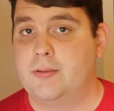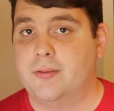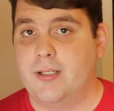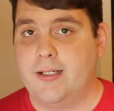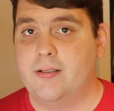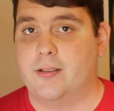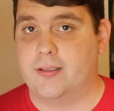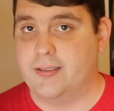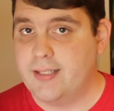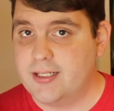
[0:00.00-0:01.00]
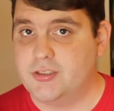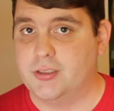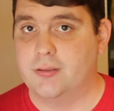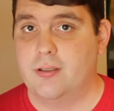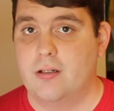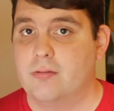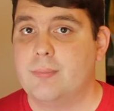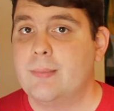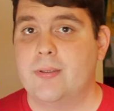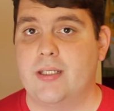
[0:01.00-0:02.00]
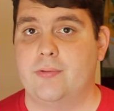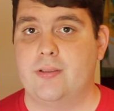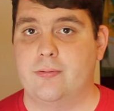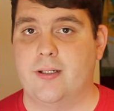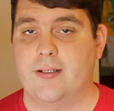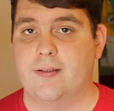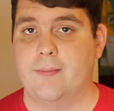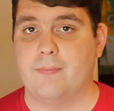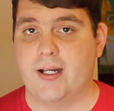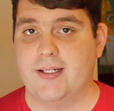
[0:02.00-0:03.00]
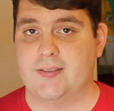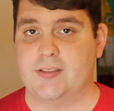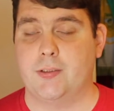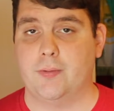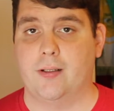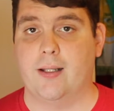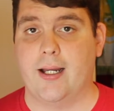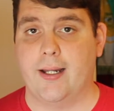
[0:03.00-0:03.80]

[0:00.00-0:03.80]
we created our connection, remember that we created a MySQL